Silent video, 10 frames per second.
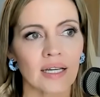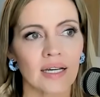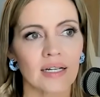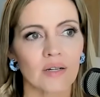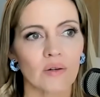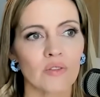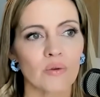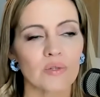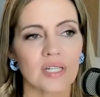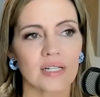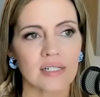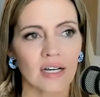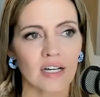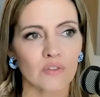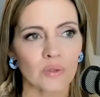like there was that
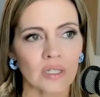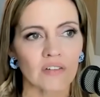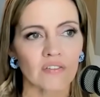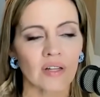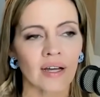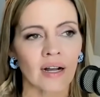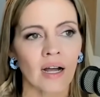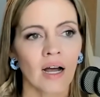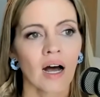sigh of relief, like,